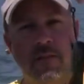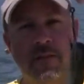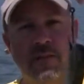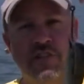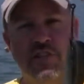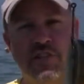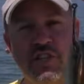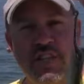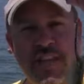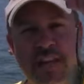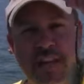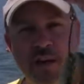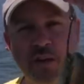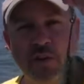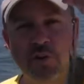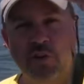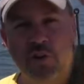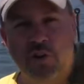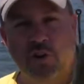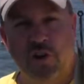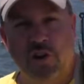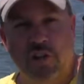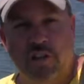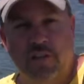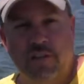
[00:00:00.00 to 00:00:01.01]
Snelled
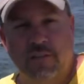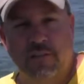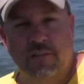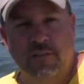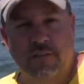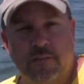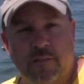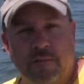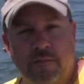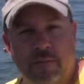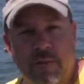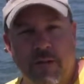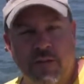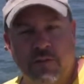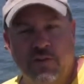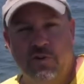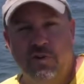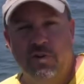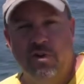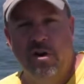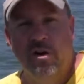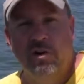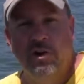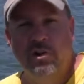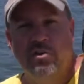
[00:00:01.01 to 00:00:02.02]
hook. Make
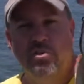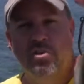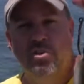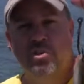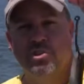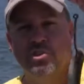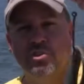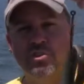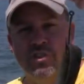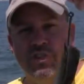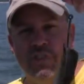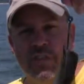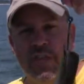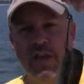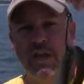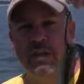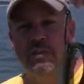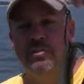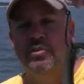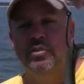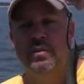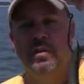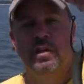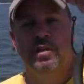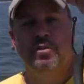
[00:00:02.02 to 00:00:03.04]
sure all your hooks are snelled.
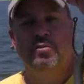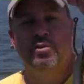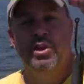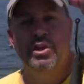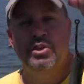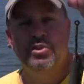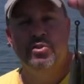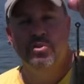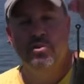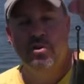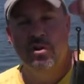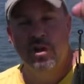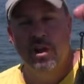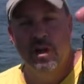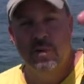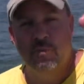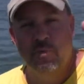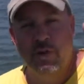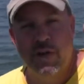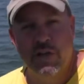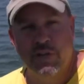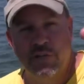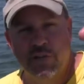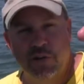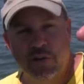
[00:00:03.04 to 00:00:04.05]
You'll increase your hookup
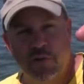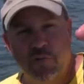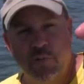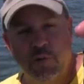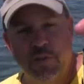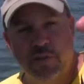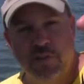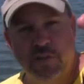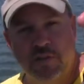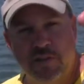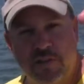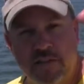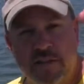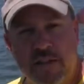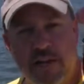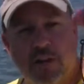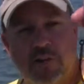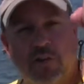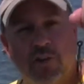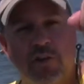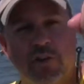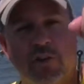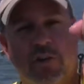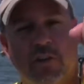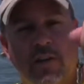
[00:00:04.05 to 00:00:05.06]
ratio with the snelled
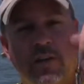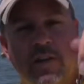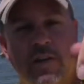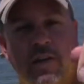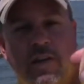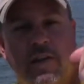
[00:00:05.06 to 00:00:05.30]
hook.